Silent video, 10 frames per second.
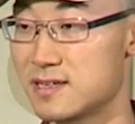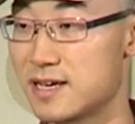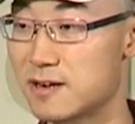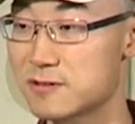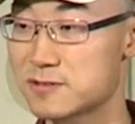
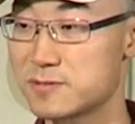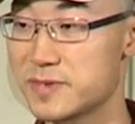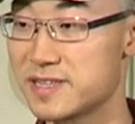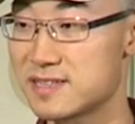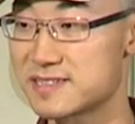algorithm
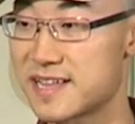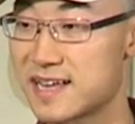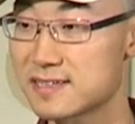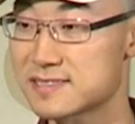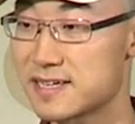in the
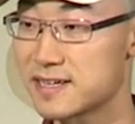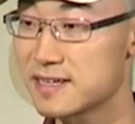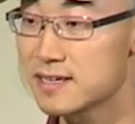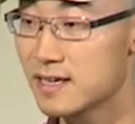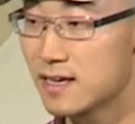static
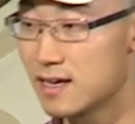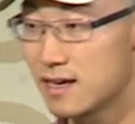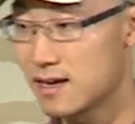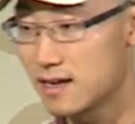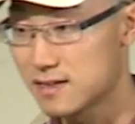setting.
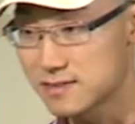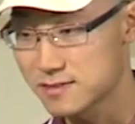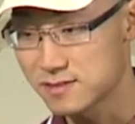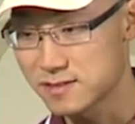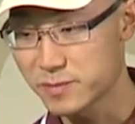Uh,
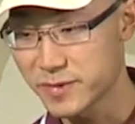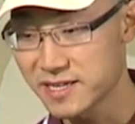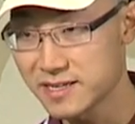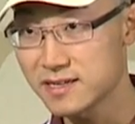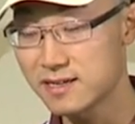so the
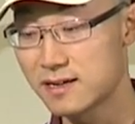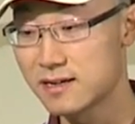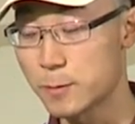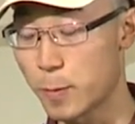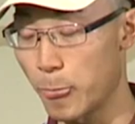main, uh,